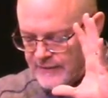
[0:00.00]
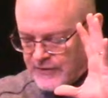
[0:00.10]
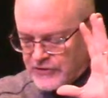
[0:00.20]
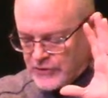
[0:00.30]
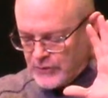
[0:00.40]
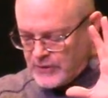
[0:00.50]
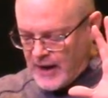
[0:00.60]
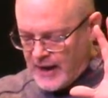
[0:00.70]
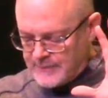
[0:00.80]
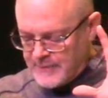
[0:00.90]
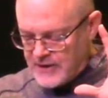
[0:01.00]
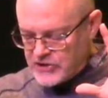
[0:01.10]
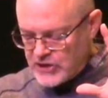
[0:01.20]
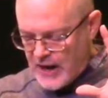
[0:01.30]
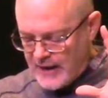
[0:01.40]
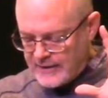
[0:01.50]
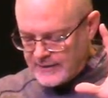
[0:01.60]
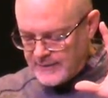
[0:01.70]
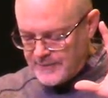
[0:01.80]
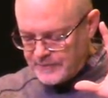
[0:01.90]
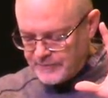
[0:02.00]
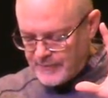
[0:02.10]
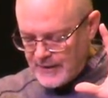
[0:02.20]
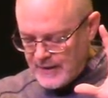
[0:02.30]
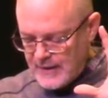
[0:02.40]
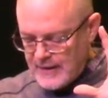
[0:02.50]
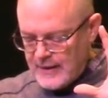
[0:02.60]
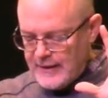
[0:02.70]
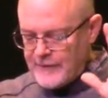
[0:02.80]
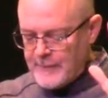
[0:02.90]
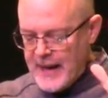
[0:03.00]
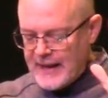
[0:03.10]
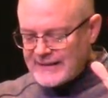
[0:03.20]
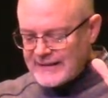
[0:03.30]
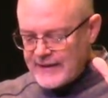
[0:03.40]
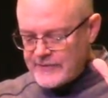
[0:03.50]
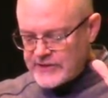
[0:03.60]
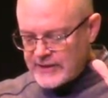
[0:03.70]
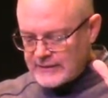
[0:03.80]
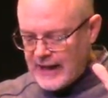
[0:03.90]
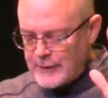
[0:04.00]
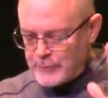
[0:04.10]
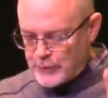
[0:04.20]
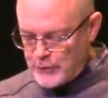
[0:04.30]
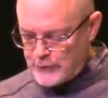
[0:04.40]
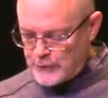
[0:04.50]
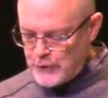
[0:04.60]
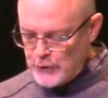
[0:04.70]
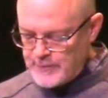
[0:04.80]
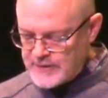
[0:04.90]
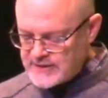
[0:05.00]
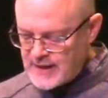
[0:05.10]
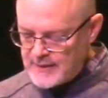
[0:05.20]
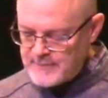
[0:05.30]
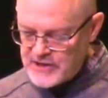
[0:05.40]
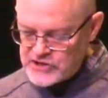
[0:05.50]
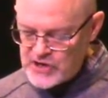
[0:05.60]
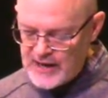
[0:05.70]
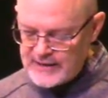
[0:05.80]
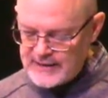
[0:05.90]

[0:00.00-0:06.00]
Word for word: of the true God may shine. If a man lives in a light proof room, the sun may shine